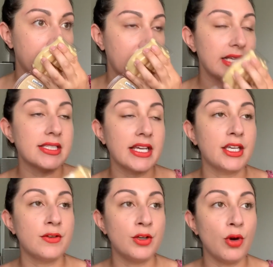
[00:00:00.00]
It's like
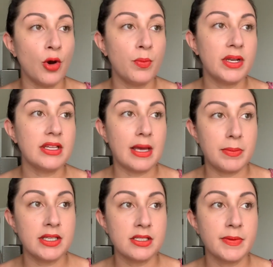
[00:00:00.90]
if you opened that
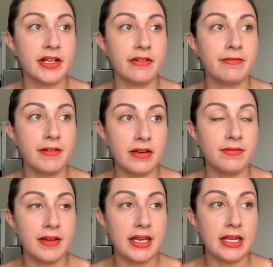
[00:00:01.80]
Pillsbury
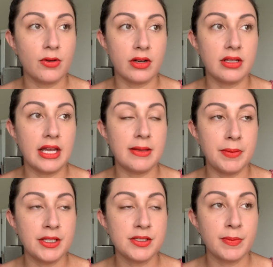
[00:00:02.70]
Funfetti or that
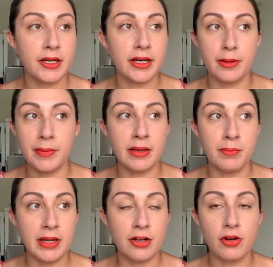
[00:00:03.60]
Pillsbury or
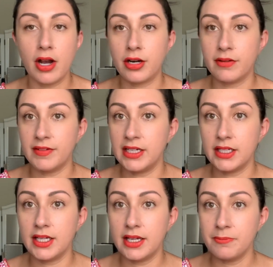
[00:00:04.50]
Betty Crocker
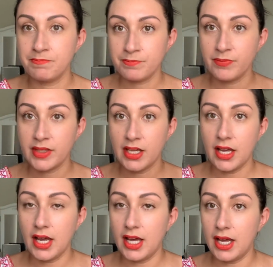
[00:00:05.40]
vanilla
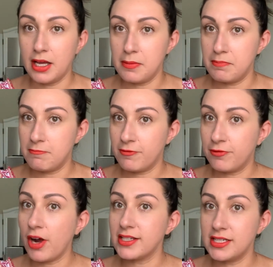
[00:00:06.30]

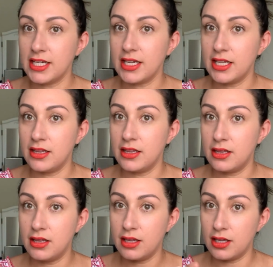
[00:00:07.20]
frosting
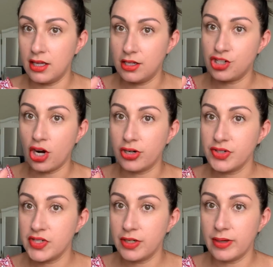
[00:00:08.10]
in the jars
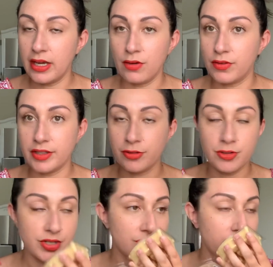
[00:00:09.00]
that you get over at the
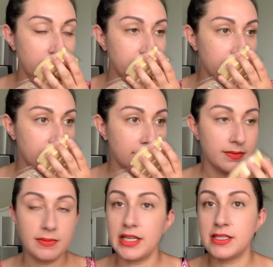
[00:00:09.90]
grocery store.
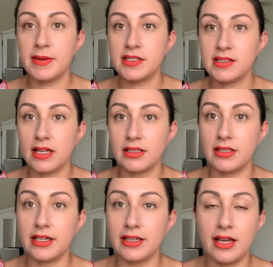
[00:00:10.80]
It smells exactly
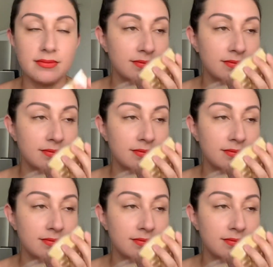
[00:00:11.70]
like that.